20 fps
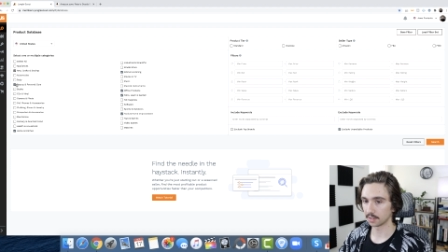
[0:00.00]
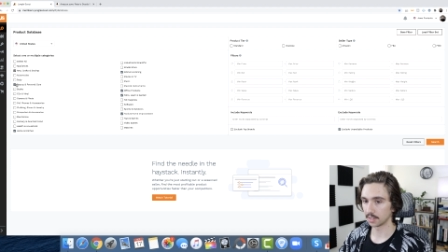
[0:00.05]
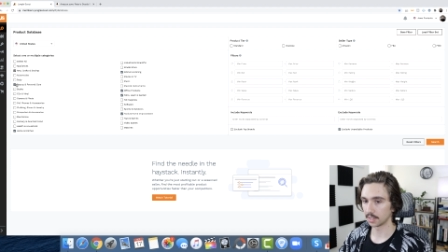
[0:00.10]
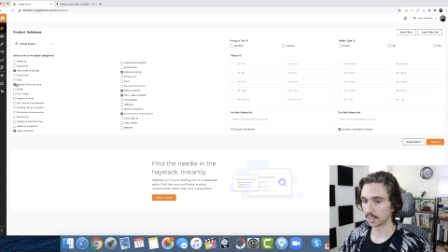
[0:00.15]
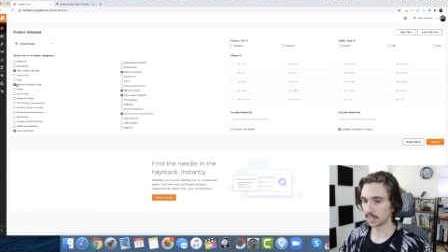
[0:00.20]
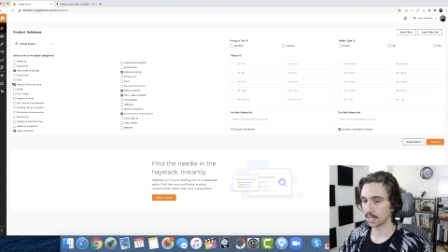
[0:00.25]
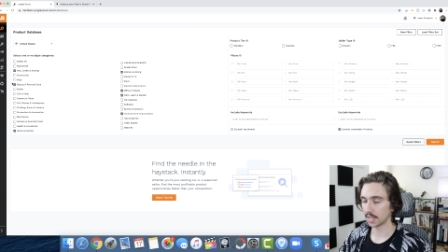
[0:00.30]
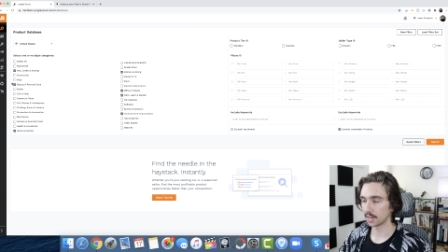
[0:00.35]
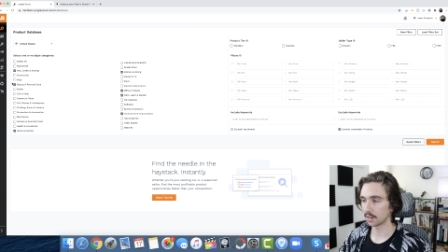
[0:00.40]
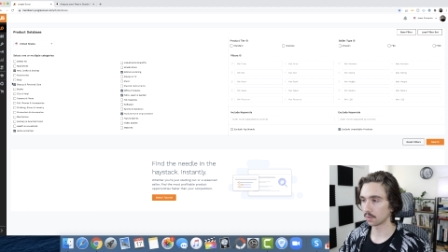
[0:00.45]

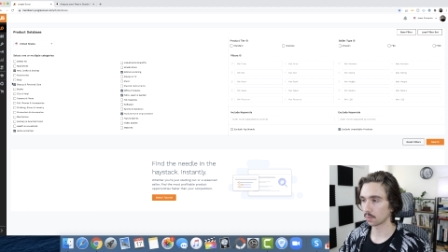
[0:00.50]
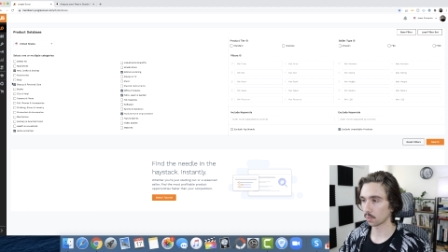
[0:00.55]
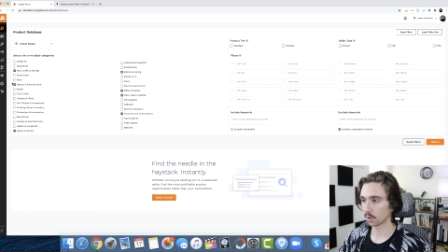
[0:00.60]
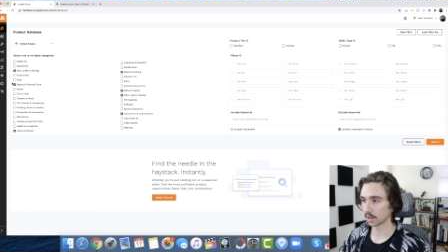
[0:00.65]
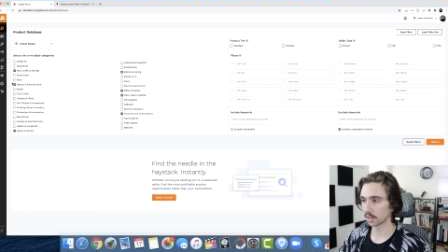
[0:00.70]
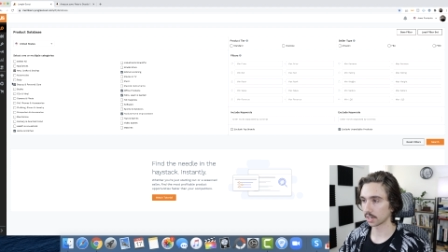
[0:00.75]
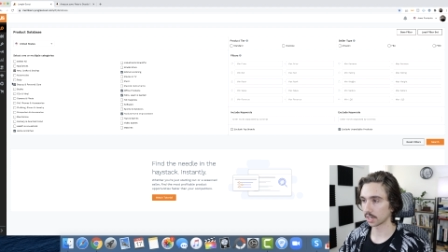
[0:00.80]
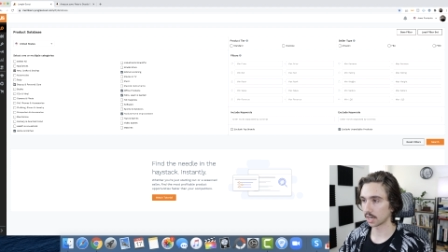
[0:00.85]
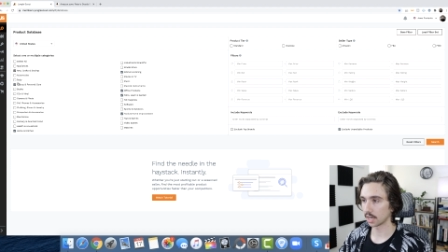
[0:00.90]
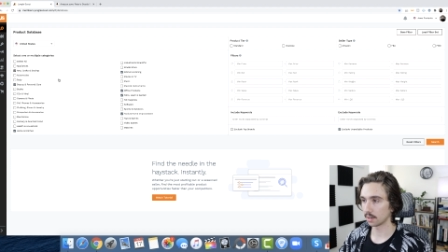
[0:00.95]
then we're
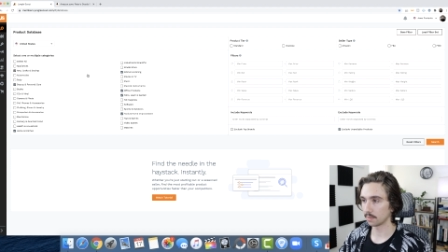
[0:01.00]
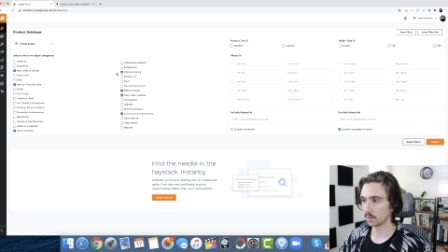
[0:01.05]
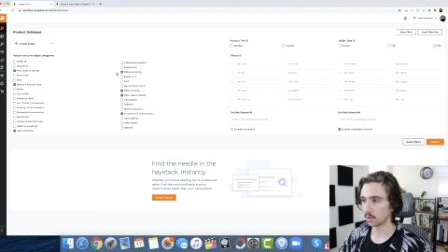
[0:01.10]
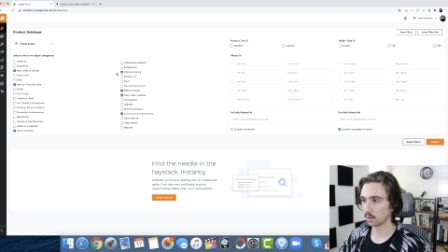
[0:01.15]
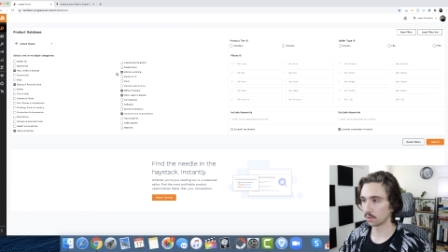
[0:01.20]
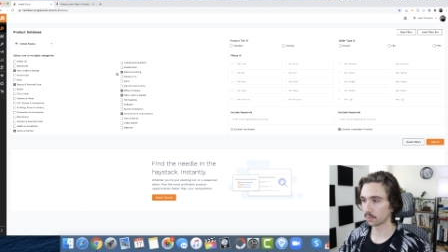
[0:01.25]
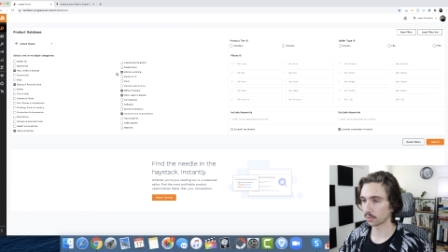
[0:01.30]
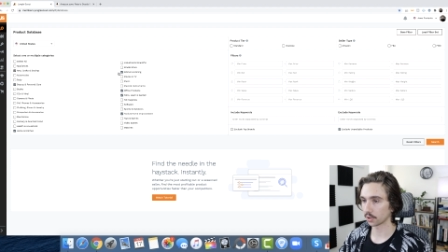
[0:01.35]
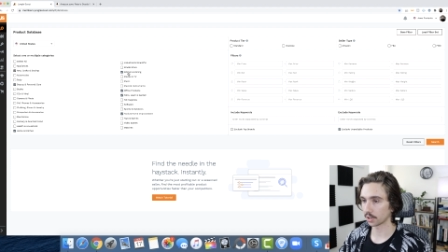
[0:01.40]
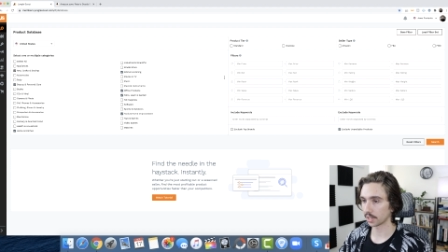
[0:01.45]
going to come
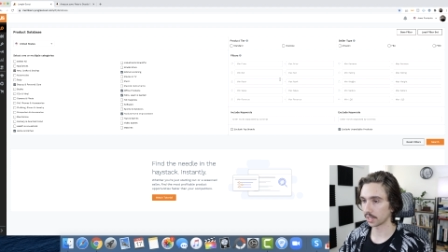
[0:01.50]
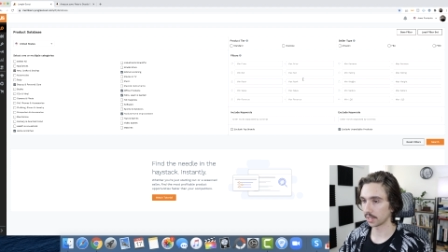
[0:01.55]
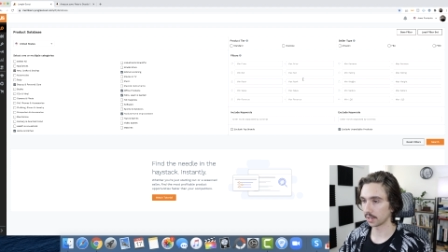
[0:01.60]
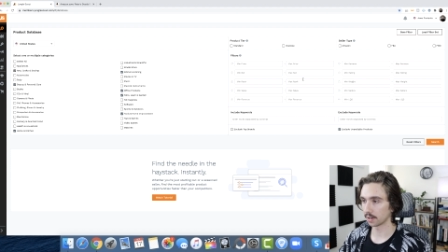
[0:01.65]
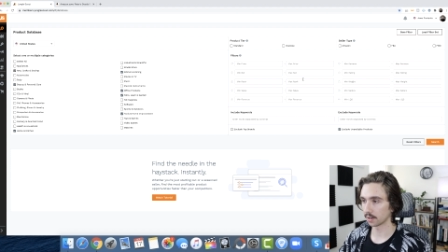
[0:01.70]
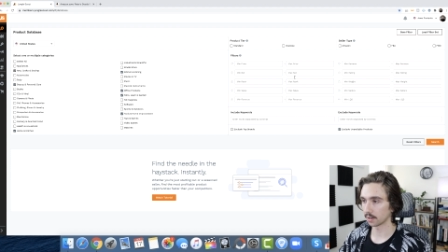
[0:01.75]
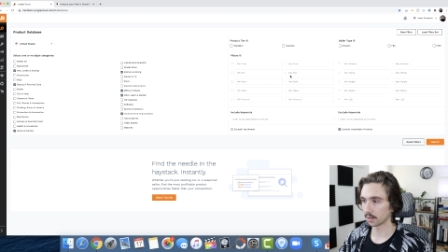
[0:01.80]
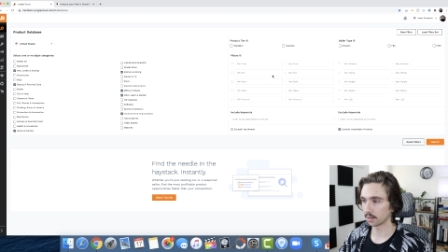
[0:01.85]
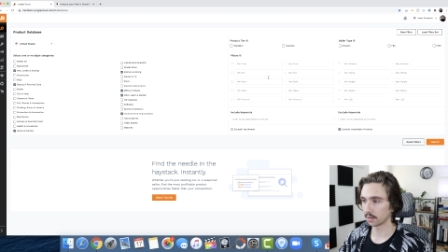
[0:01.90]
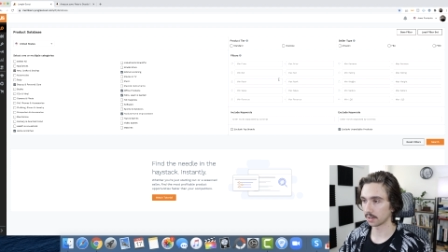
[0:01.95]
over
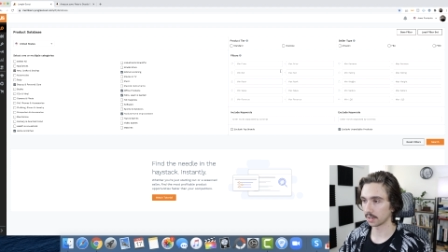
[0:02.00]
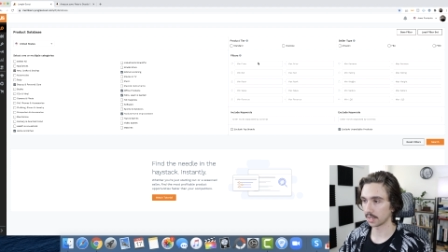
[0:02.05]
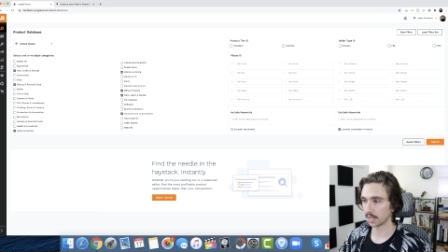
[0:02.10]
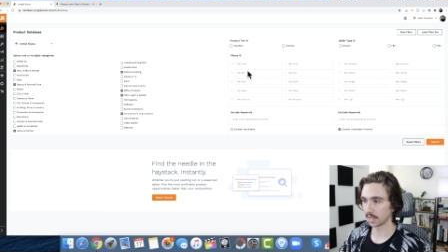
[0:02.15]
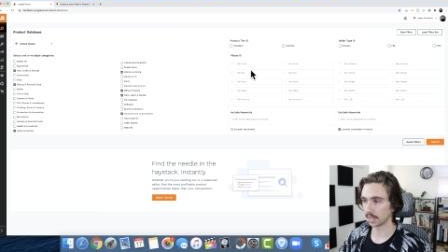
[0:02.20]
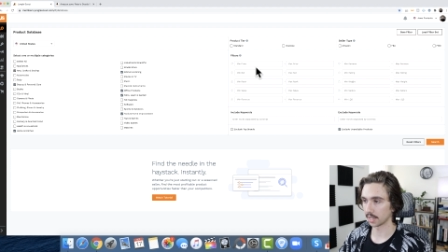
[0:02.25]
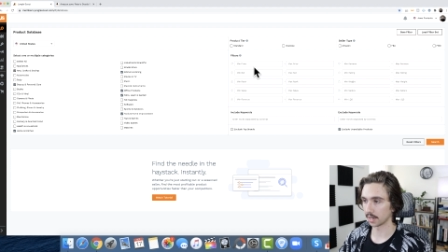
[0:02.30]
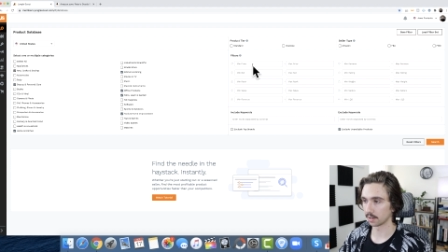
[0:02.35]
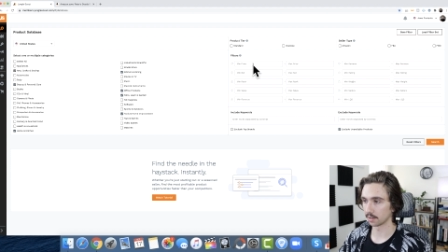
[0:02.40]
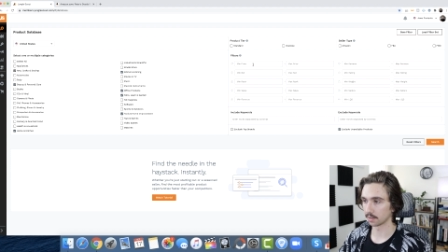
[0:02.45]
here
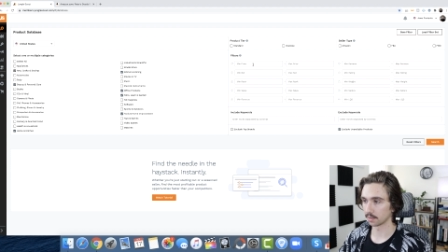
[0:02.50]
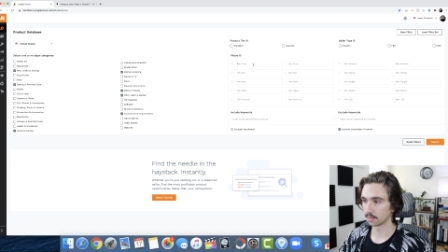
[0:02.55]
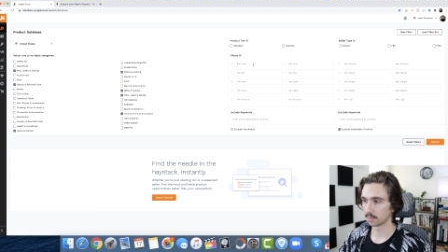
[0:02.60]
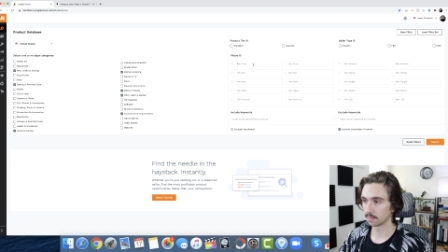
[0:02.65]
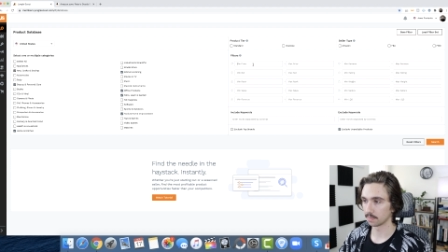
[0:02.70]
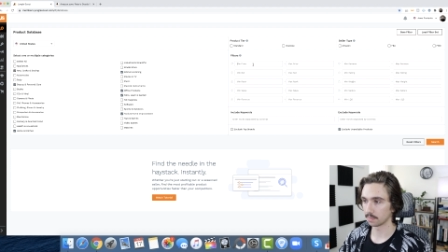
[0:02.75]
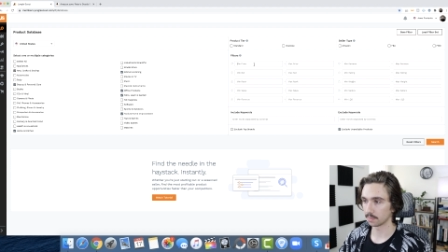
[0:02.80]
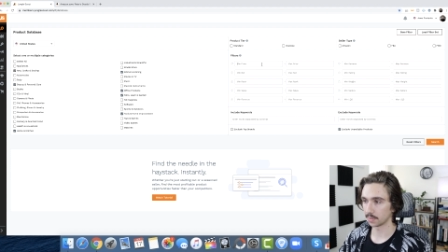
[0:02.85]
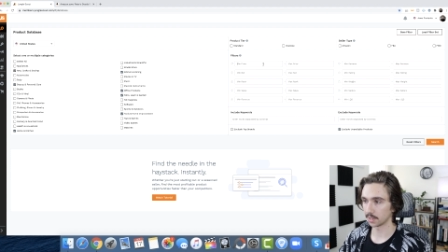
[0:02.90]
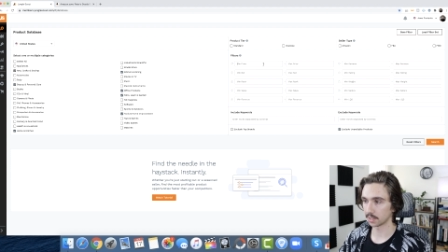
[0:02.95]
and
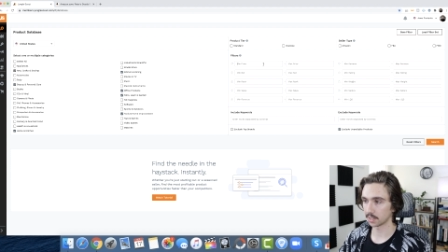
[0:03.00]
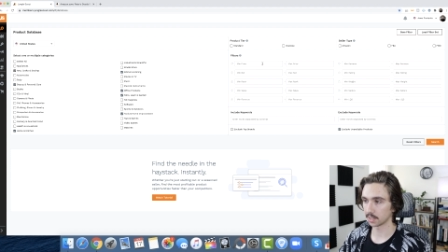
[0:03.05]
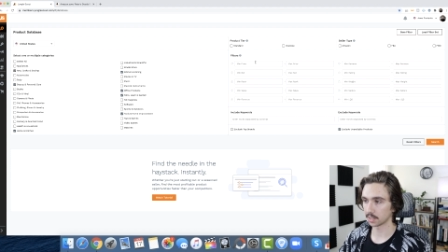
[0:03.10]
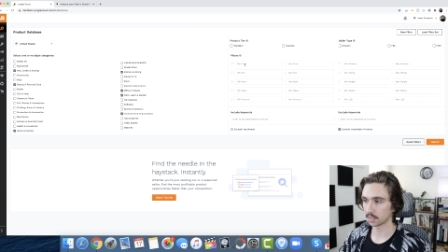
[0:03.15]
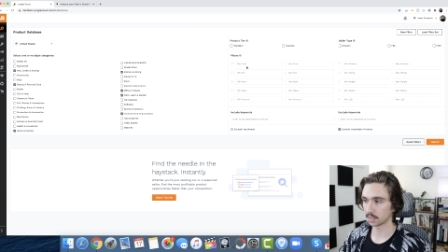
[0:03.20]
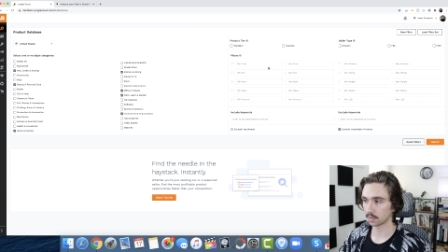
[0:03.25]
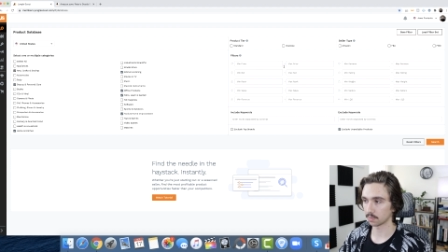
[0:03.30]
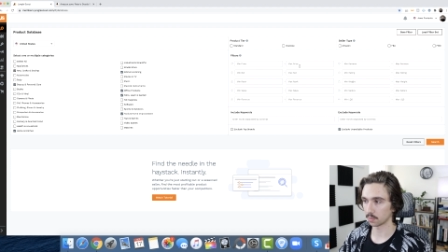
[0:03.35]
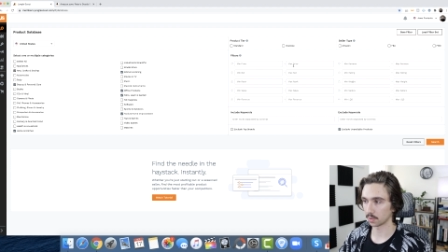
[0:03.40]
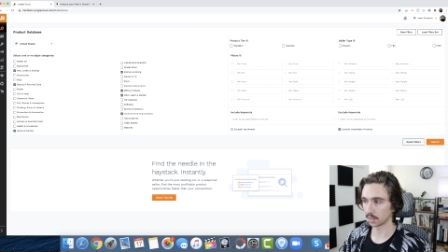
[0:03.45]
this
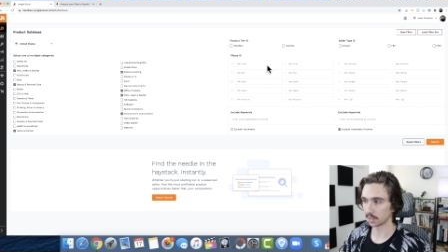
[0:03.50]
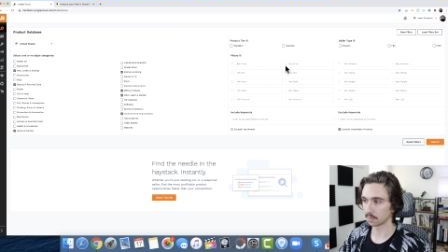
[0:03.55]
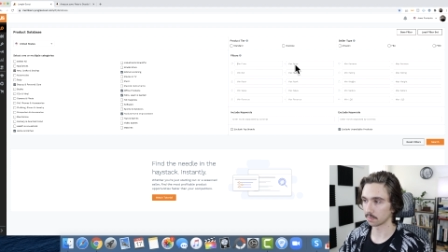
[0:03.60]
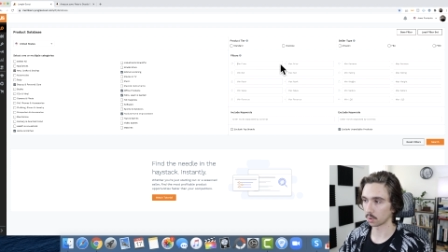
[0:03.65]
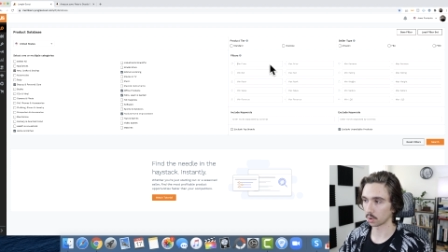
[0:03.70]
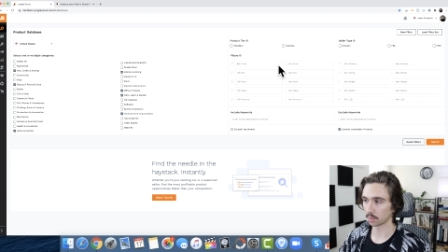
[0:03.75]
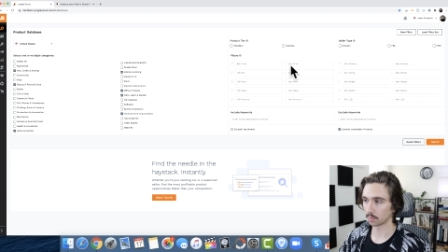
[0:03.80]
is one of the more